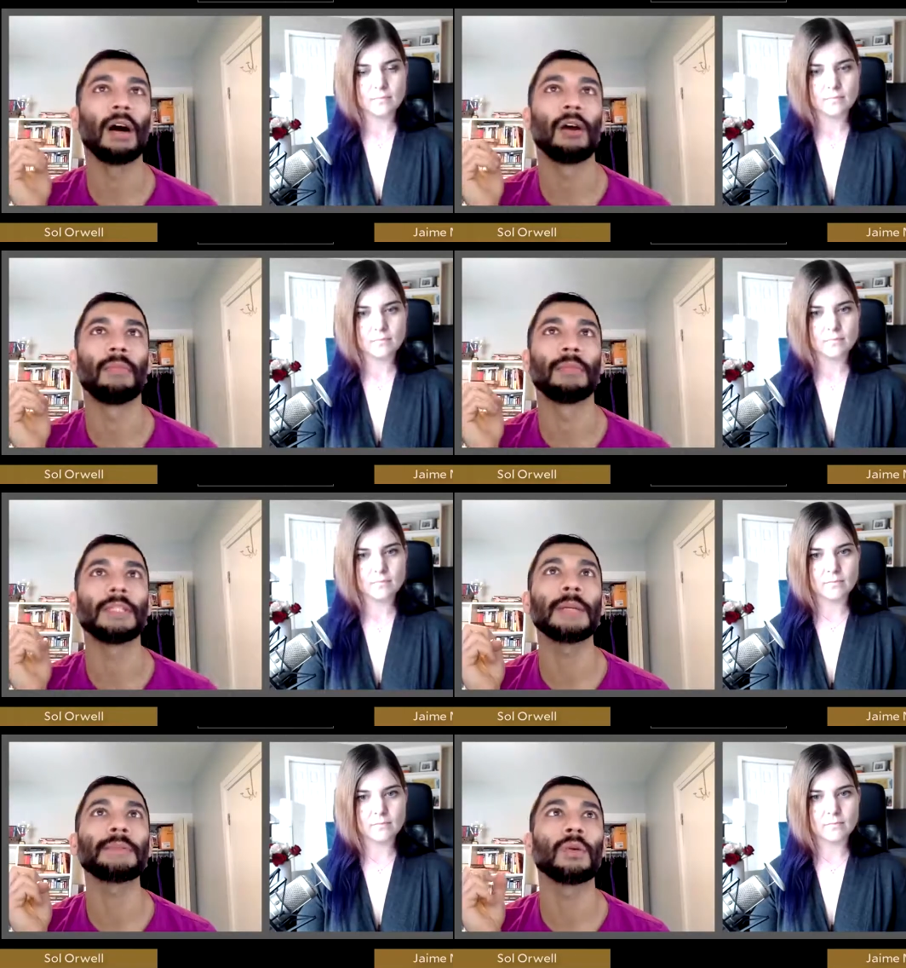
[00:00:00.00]
Speaker 1: Um,
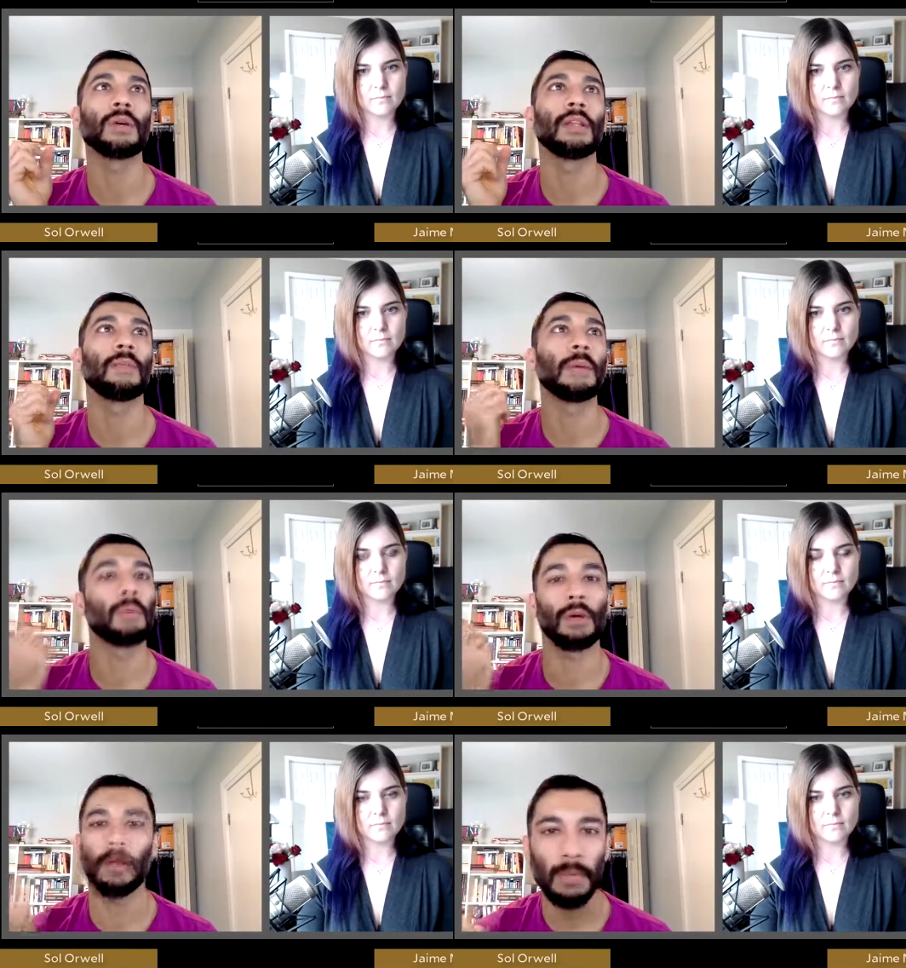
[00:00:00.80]
subsequently,
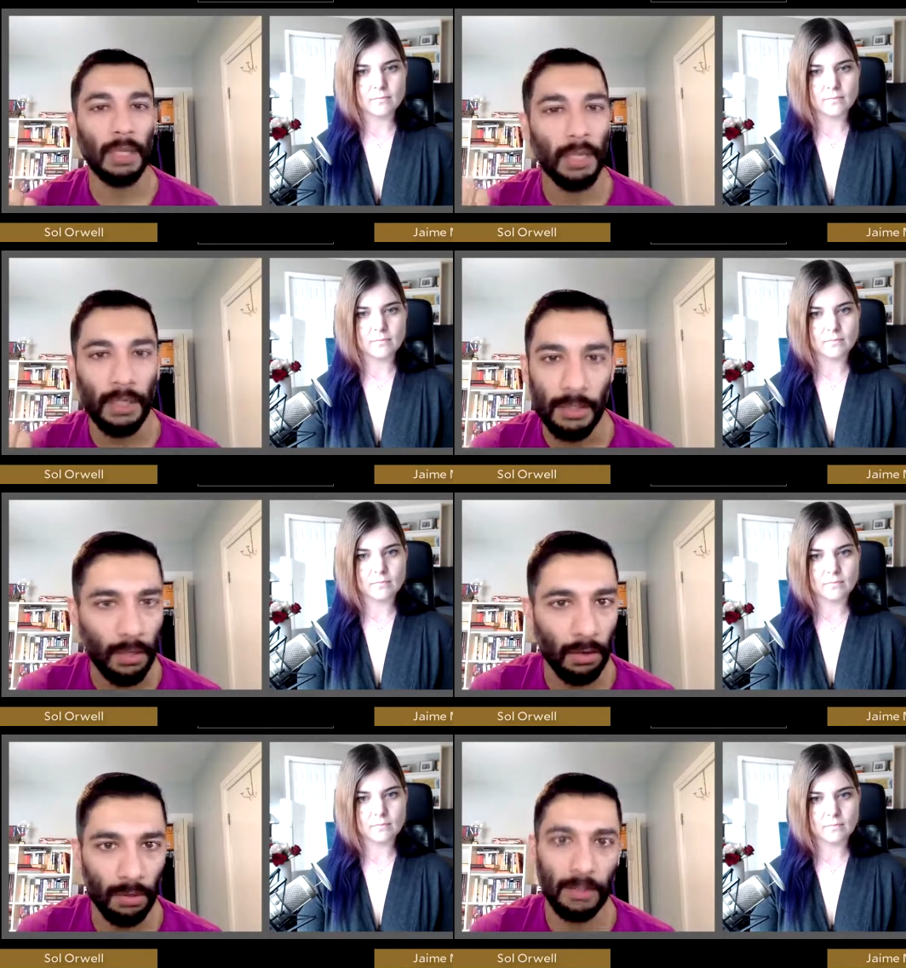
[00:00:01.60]
people want to meet and
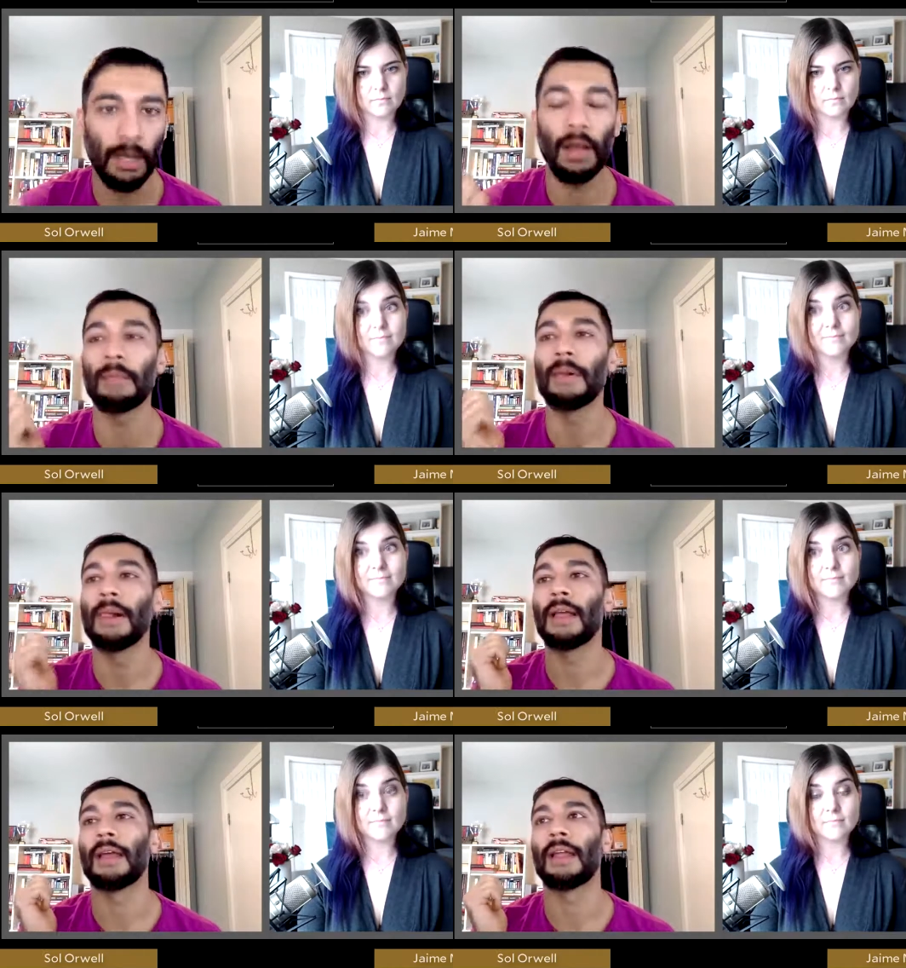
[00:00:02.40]
talk all the
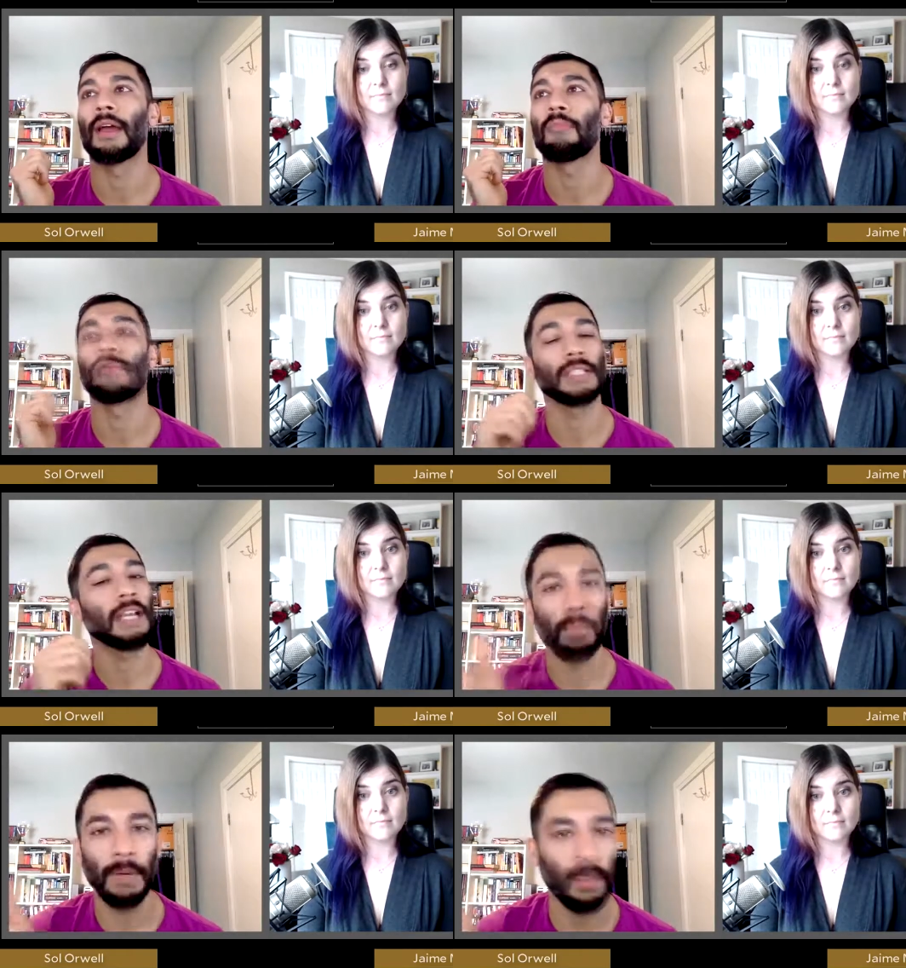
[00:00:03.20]
time and I
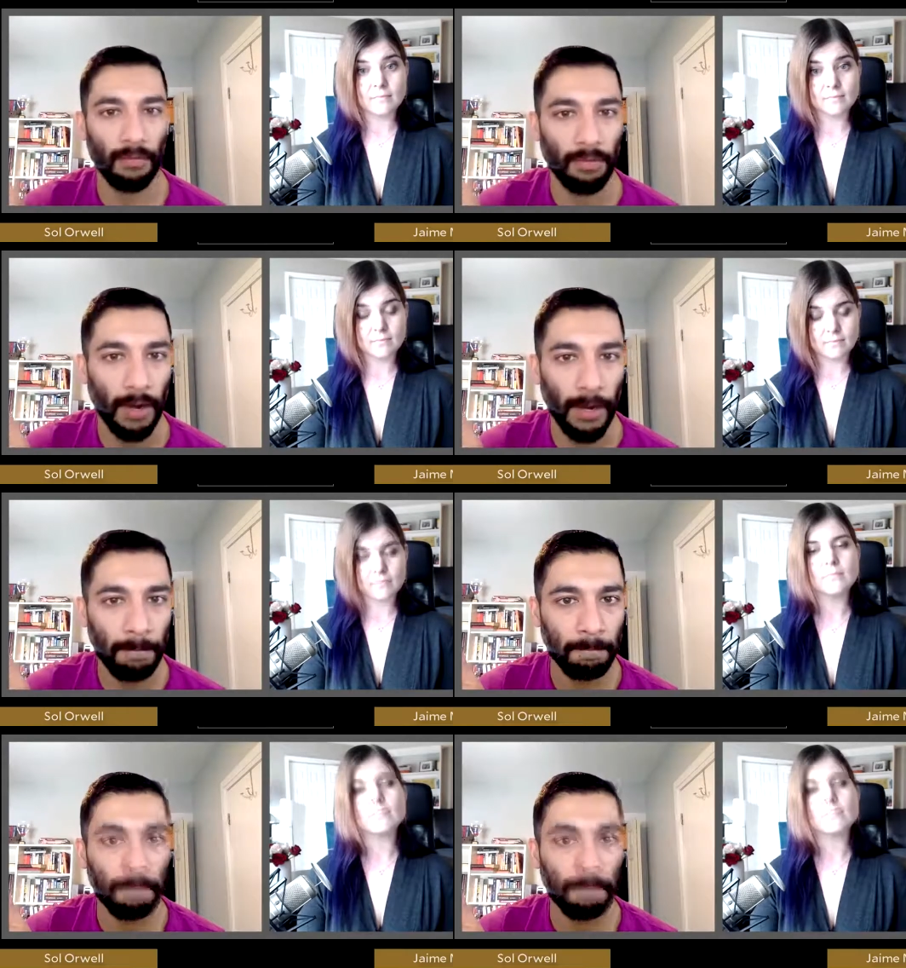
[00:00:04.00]
push everybody on Friday.